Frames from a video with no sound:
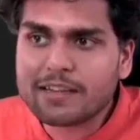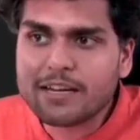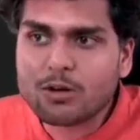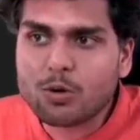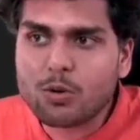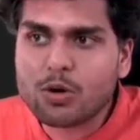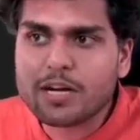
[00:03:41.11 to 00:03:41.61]

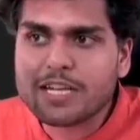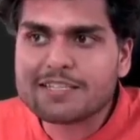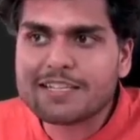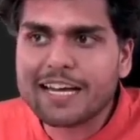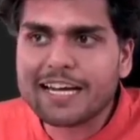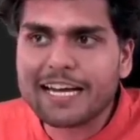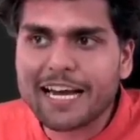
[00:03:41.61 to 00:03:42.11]
code is
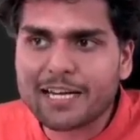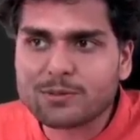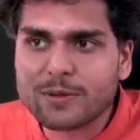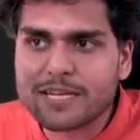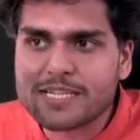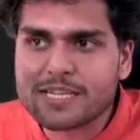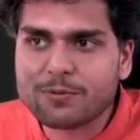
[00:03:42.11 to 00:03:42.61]
there in
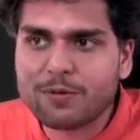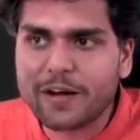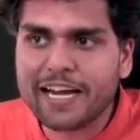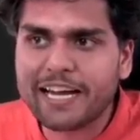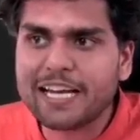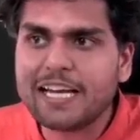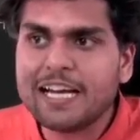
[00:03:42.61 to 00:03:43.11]
XYZ
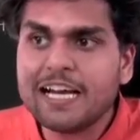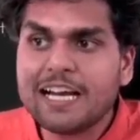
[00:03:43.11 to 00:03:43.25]
file,